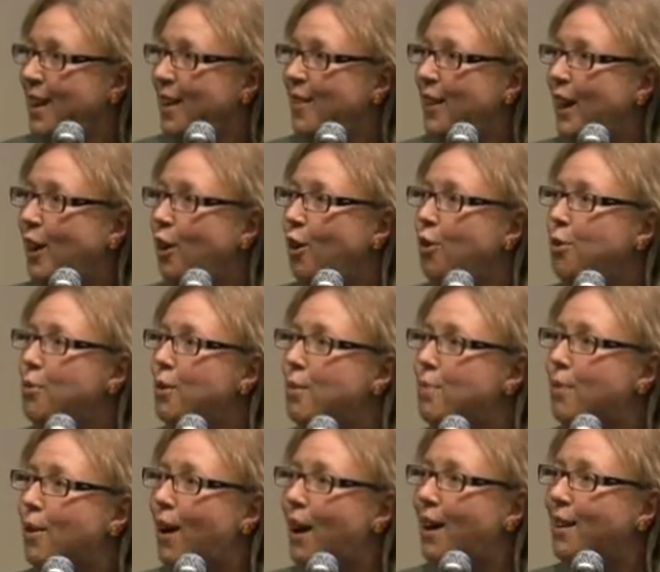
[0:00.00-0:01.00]
They go through a
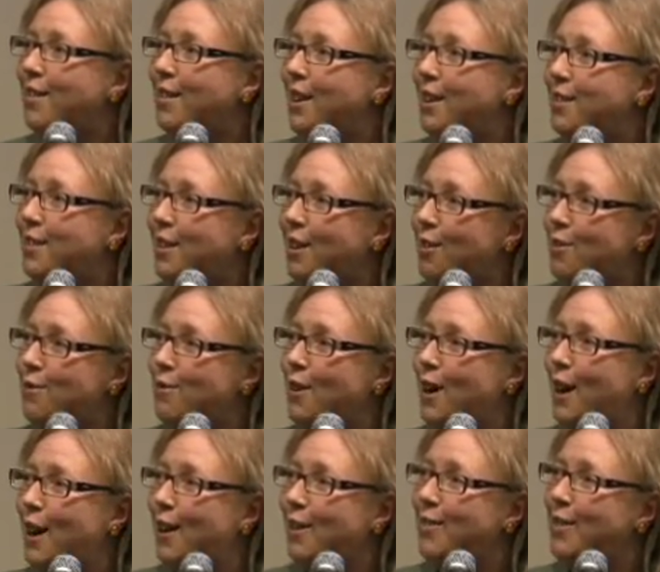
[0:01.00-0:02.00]
process of
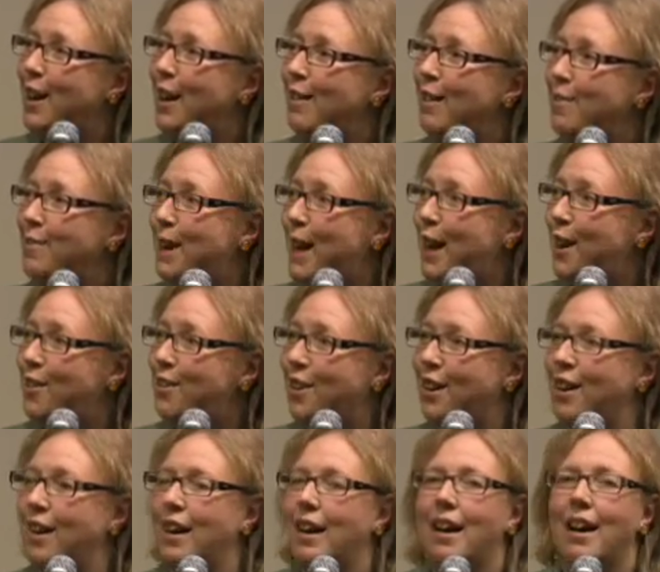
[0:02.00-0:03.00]
elimination.